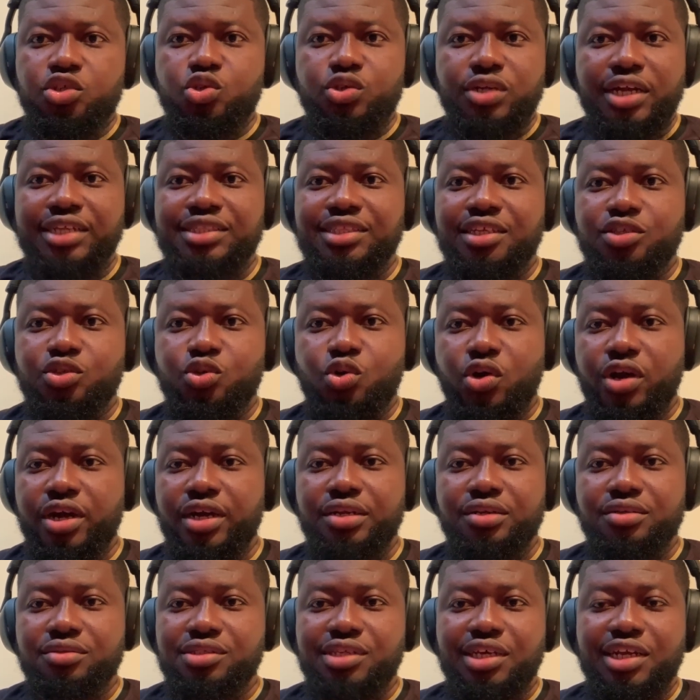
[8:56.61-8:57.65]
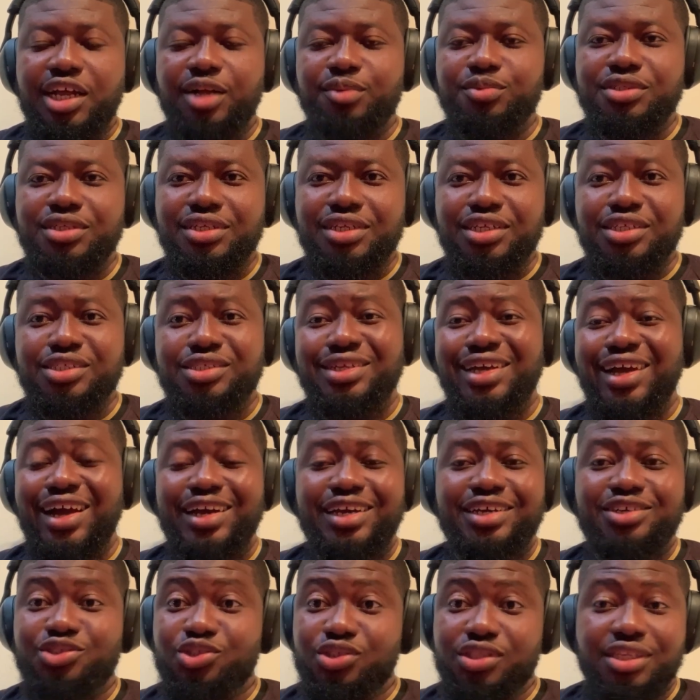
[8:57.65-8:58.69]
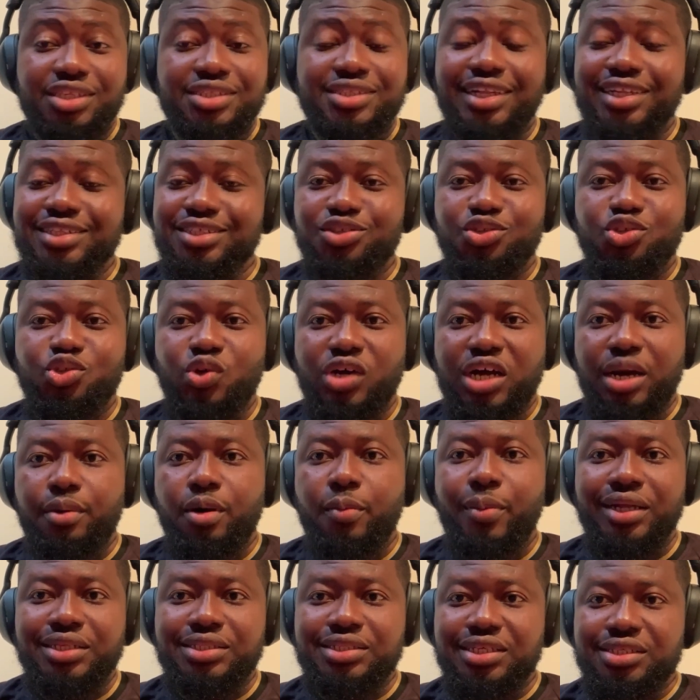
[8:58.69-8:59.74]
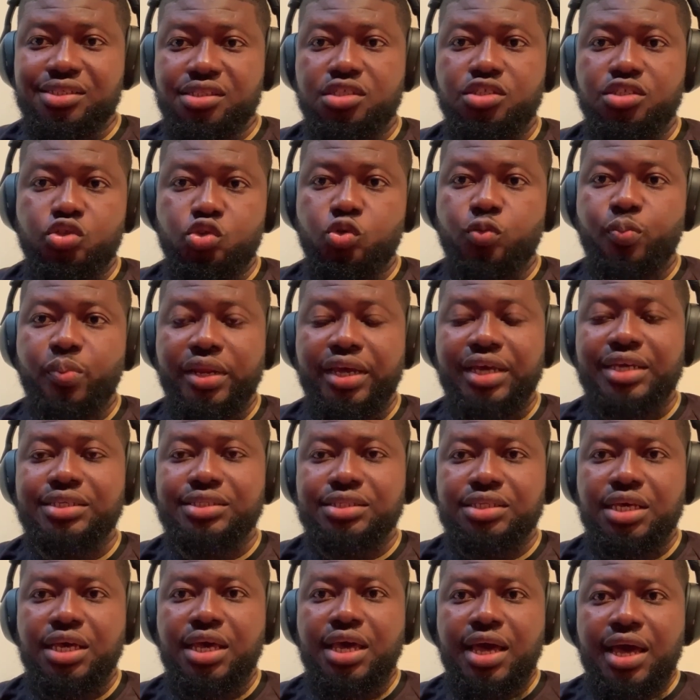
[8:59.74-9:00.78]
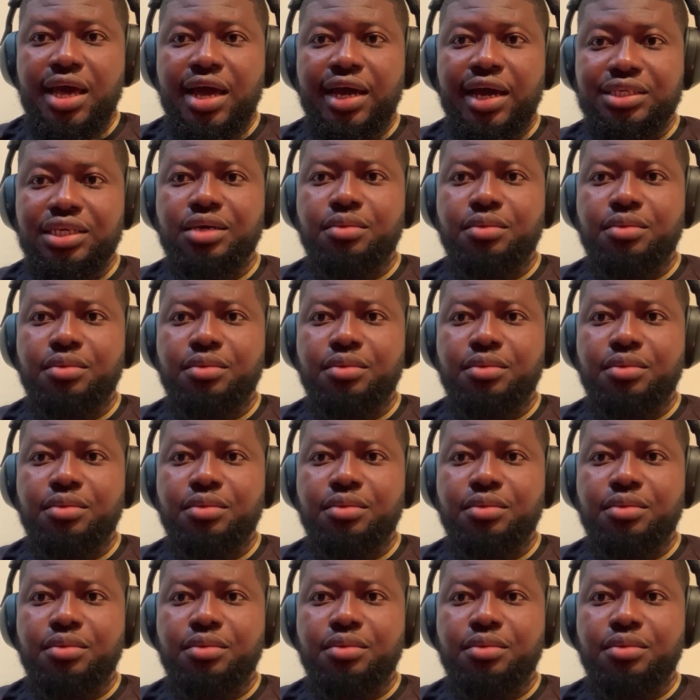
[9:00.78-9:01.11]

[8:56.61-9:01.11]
I think United scoring in Southampton is nothing to talk about, but just these two players.